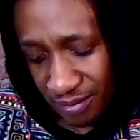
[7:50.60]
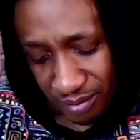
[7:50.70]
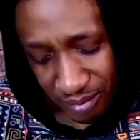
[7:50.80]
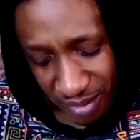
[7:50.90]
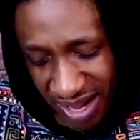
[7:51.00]

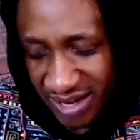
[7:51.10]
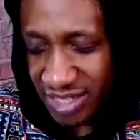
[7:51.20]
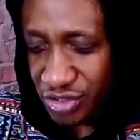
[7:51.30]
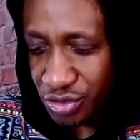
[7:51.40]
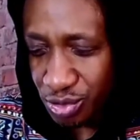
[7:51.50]

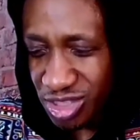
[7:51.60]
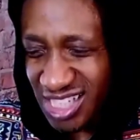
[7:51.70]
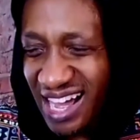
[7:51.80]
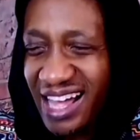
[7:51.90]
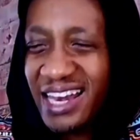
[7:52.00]
managed to
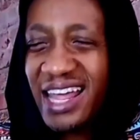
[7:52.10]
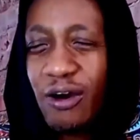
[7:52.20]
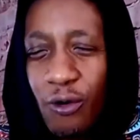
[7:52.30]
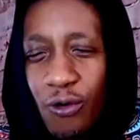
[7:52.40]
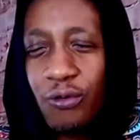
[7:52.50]
turn
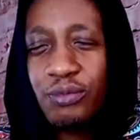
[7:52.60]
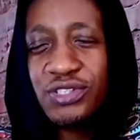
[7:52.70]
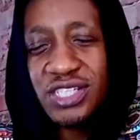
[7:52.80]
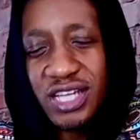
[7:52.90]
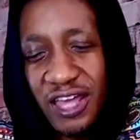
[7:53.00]

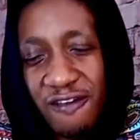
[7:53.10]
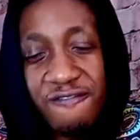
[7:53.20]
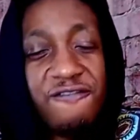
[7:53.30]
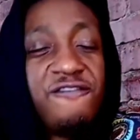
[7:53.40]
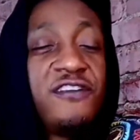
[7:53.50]
almost
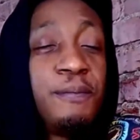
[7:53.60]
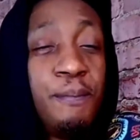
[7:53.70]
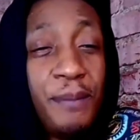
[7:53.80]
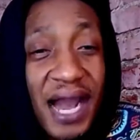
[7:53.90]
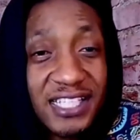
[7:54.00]
every
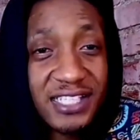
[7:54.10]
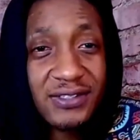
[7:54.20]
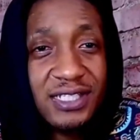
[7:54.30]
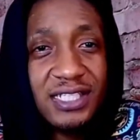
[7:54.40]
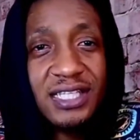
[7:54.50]

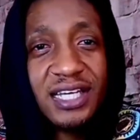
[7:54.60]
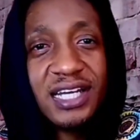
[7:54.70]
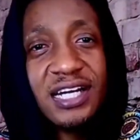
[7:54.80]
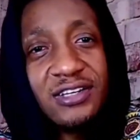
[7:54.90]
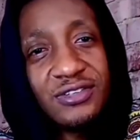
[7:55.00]
person in the
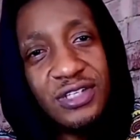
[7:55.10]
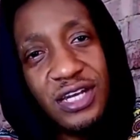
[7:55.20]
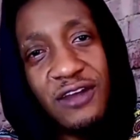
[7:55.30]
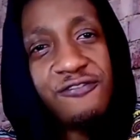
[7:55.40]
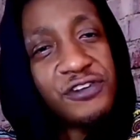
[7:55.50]
country,
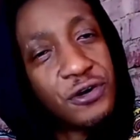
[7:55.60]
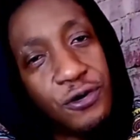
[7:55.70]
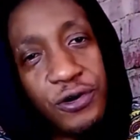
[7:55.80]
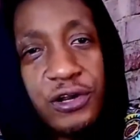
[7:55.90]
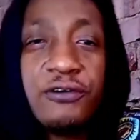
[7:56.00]
in every
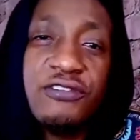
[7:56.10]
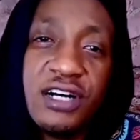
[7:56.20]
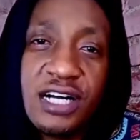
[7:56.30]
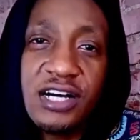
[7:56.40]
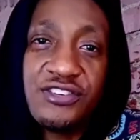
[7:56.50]
corner of
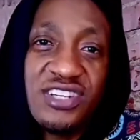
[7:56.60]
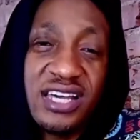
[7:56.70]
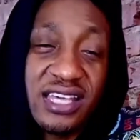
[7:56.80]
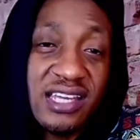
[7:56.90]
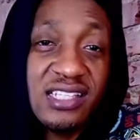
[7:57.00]
our country,
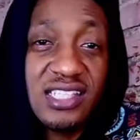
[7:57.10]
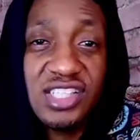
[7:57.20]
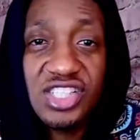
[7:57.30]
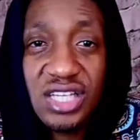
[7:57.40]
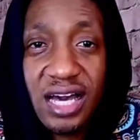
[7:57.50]

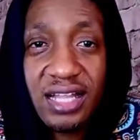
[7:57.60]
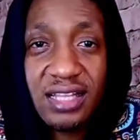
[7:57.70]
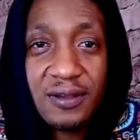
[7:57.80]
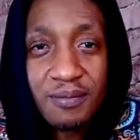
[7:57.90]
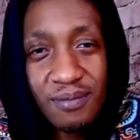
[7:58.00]
against each
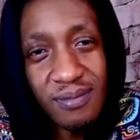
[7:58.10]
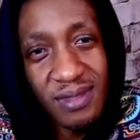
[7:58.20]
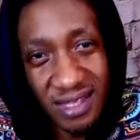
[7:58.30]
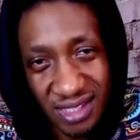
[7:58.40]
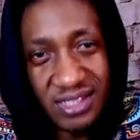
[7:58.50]
other,
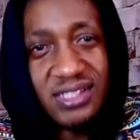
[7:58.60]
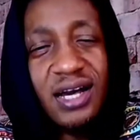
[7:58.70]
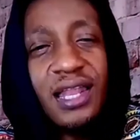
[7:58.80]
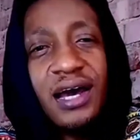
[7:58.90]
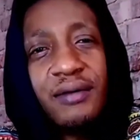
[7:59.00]
is
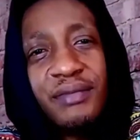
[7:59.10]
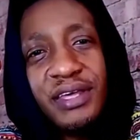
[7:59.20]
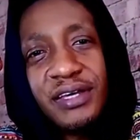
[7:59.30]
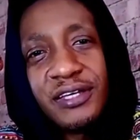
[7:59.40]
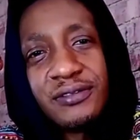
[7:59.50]
alarming.